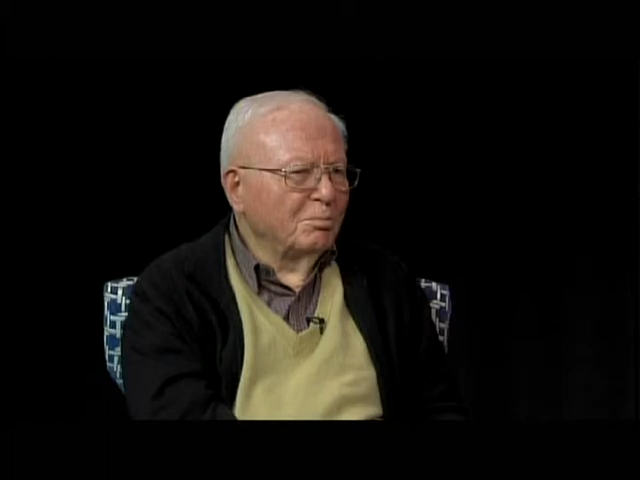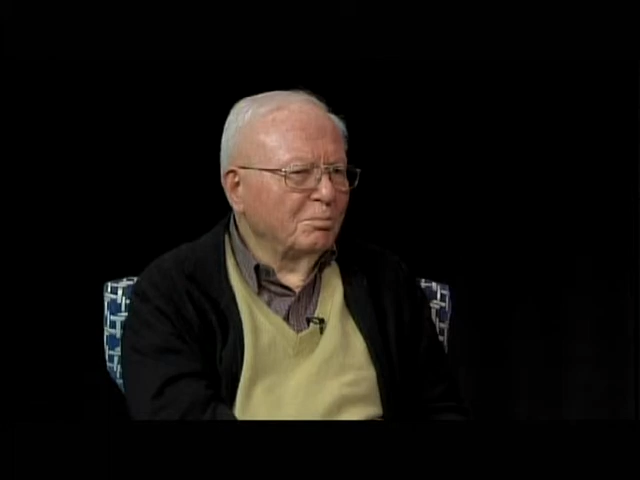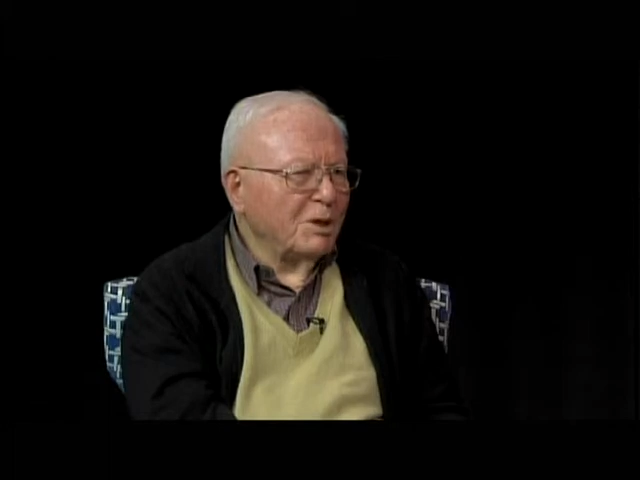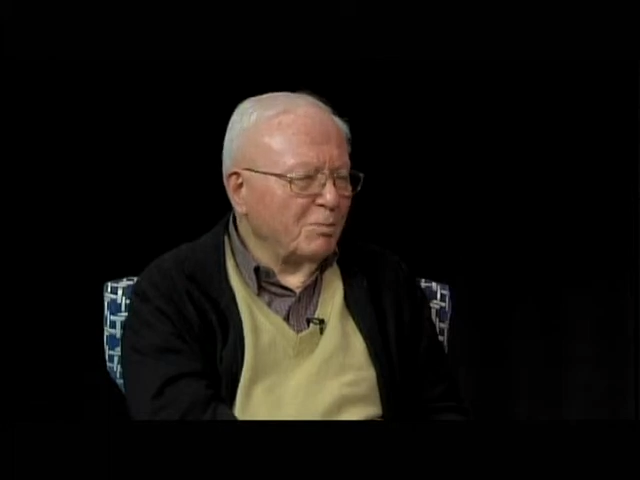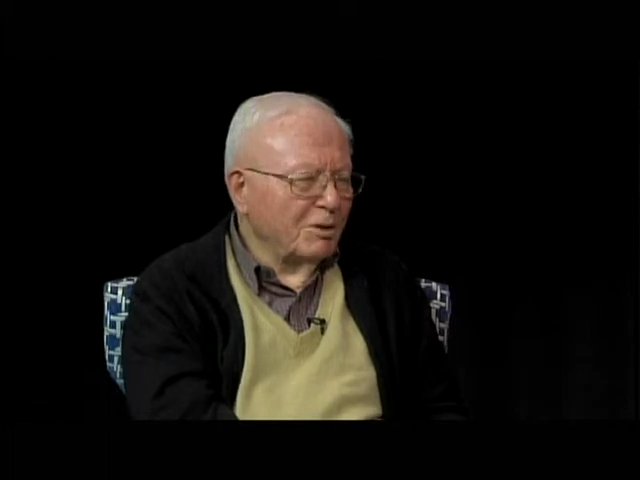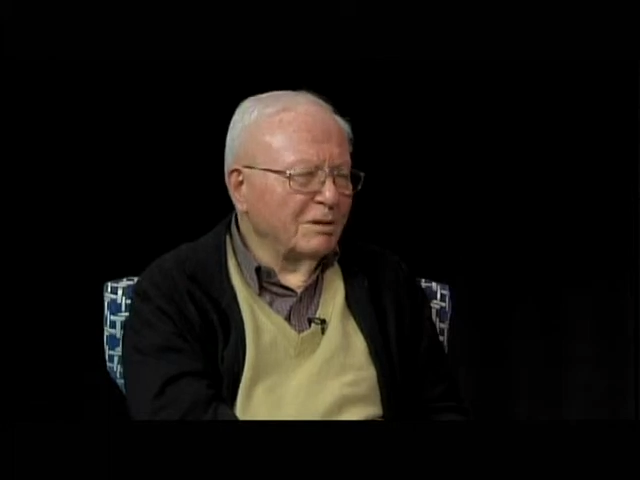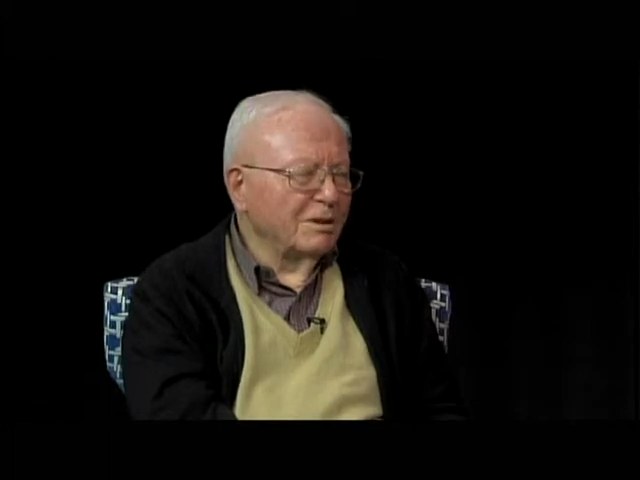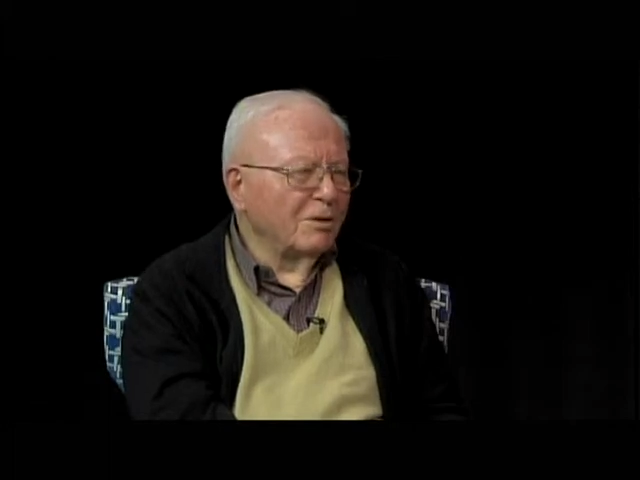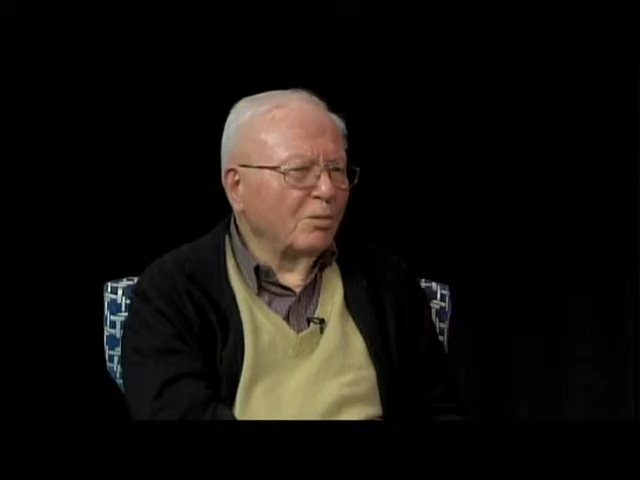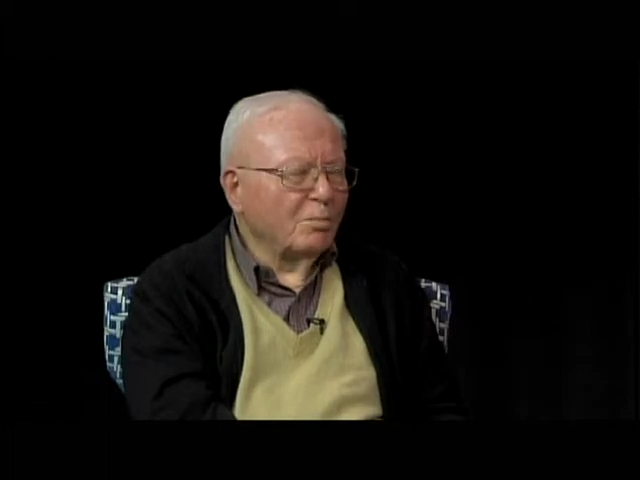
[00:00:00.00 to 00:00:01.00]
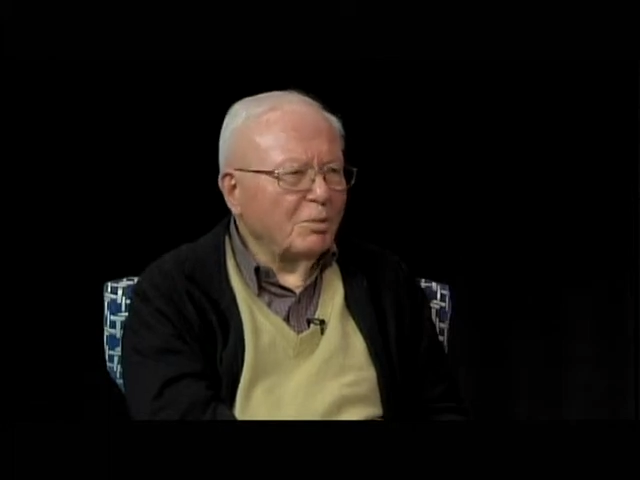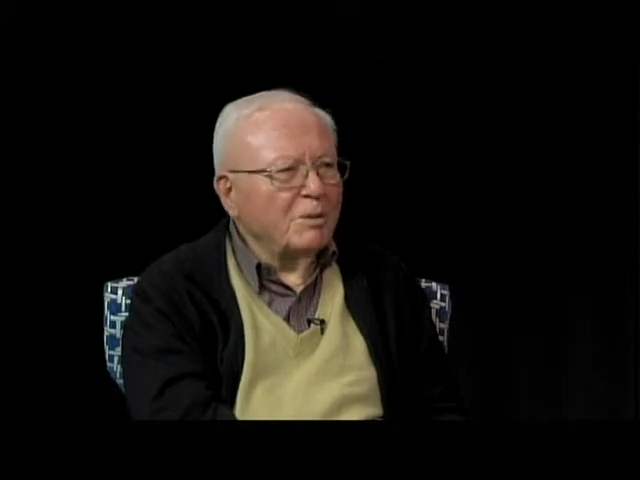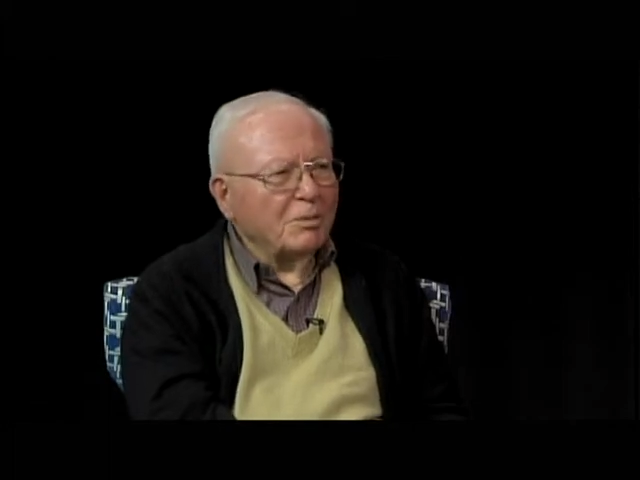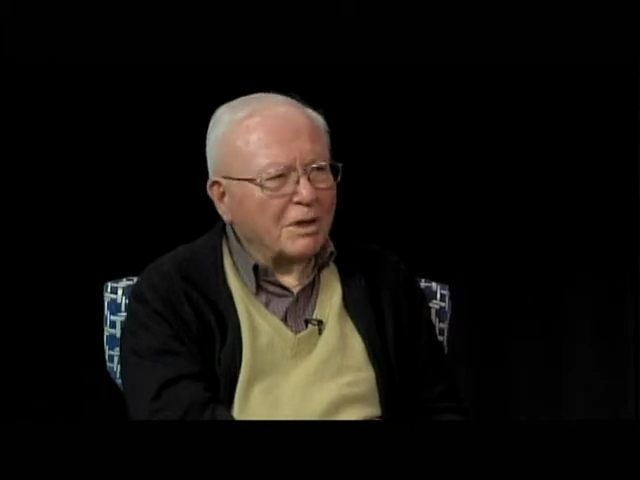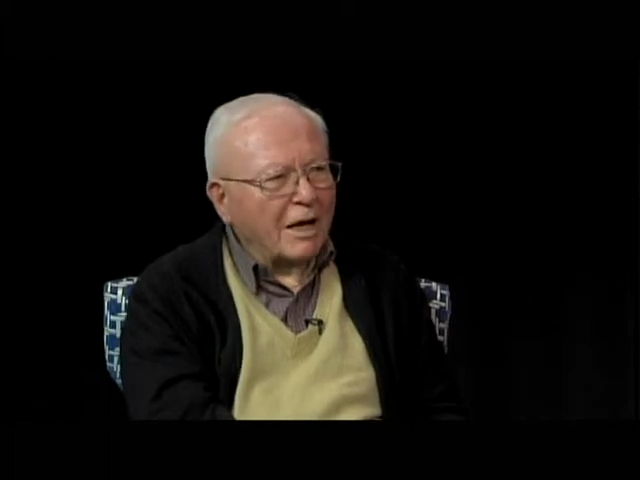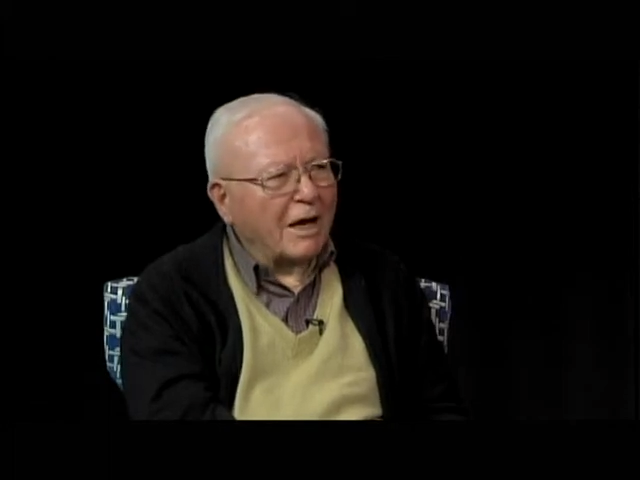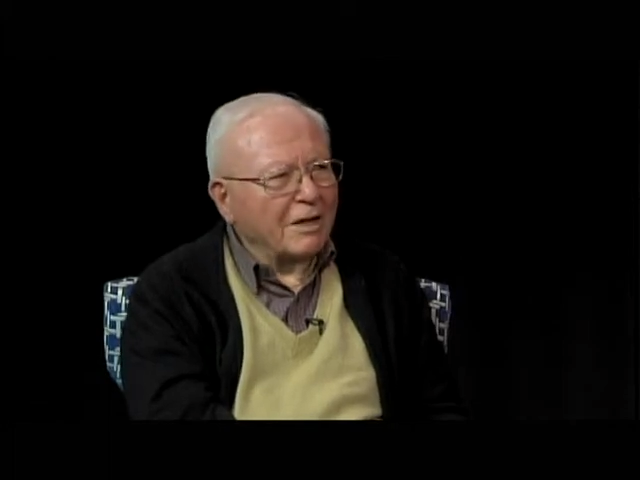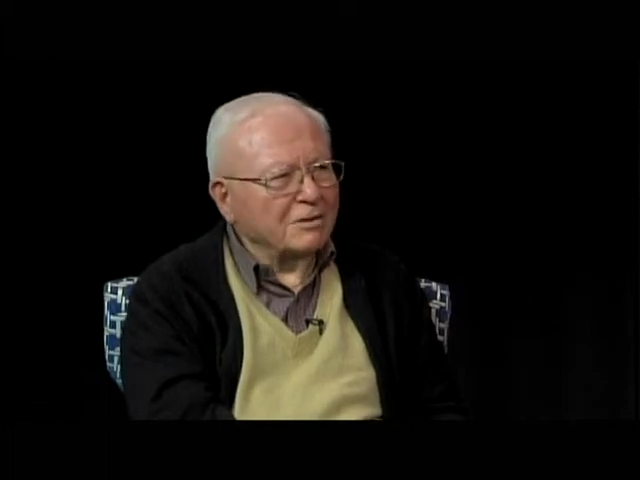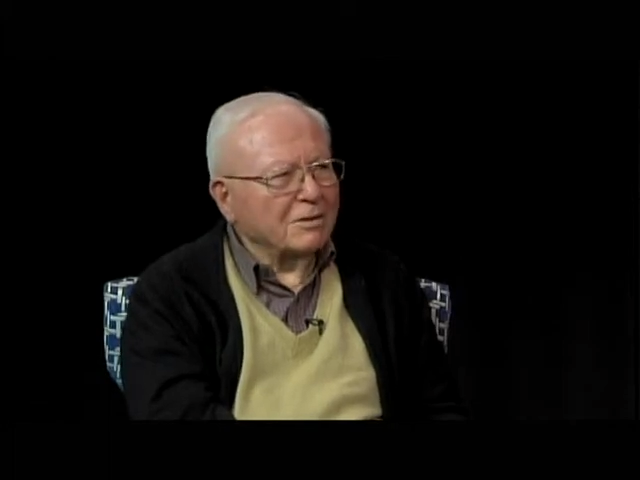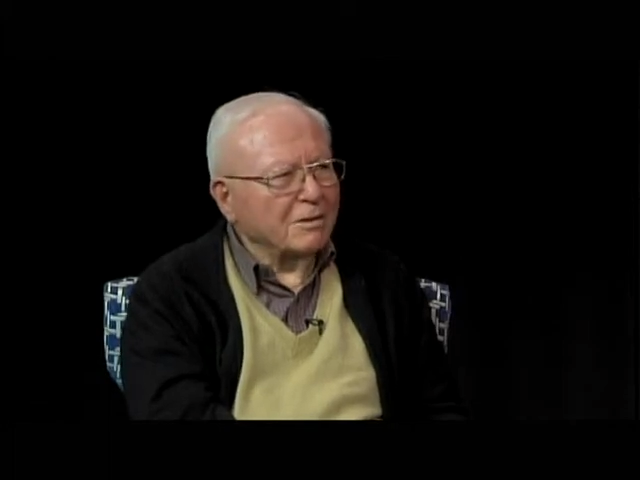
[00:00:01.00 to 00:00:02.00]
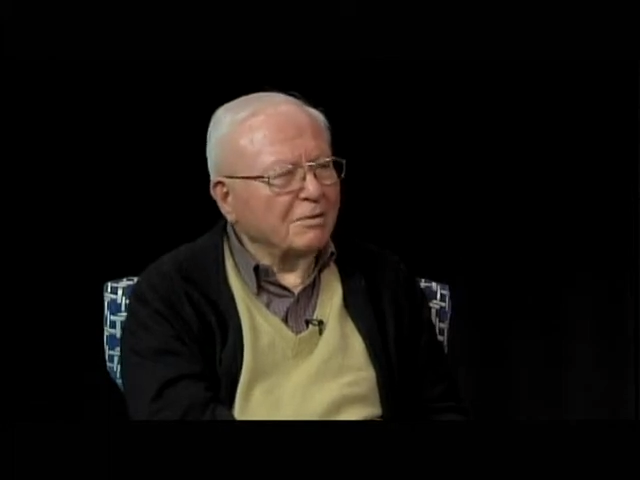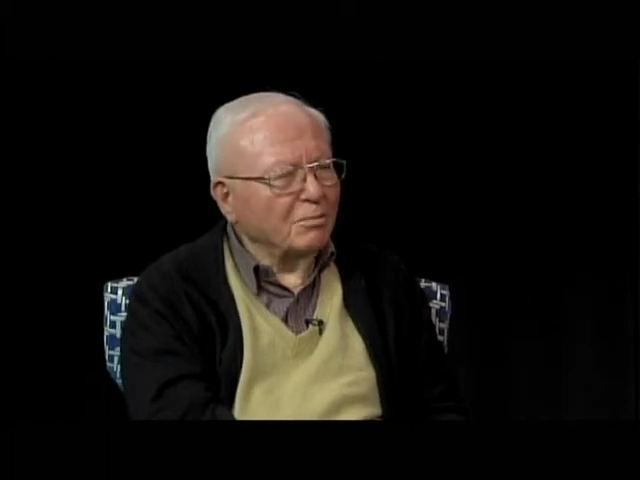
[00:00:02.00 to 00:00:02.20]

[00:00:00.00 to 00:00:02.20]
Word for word: people you know people ask